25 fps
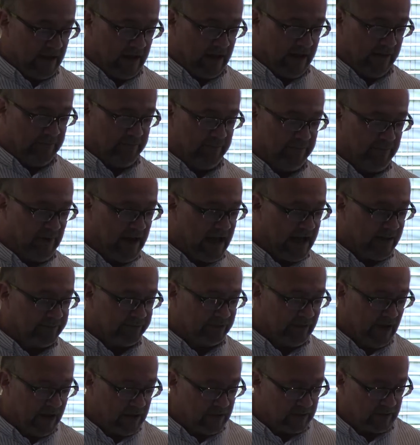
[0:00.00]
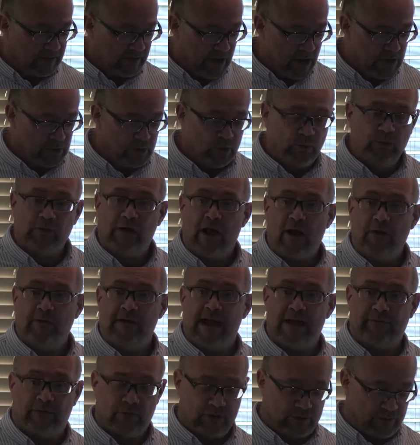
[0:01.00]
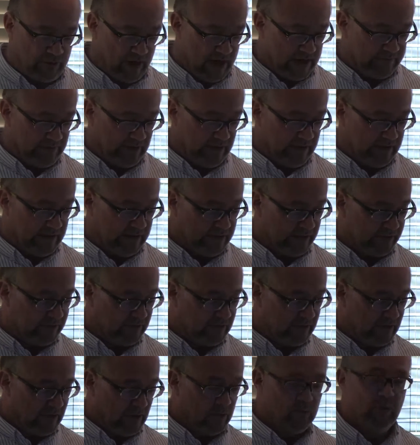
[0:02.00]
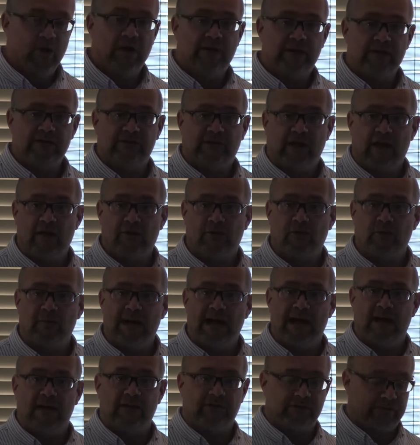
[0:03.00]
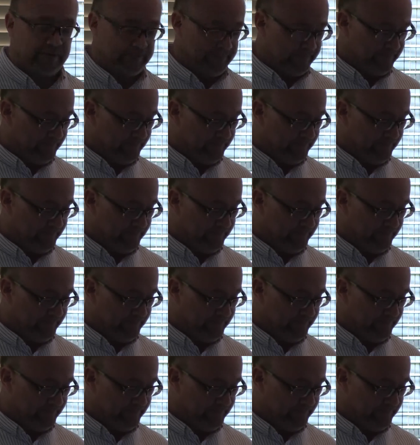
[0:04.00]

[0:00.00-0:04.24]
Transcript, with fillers: and perhaps lo local low-level crime units working to local mayors.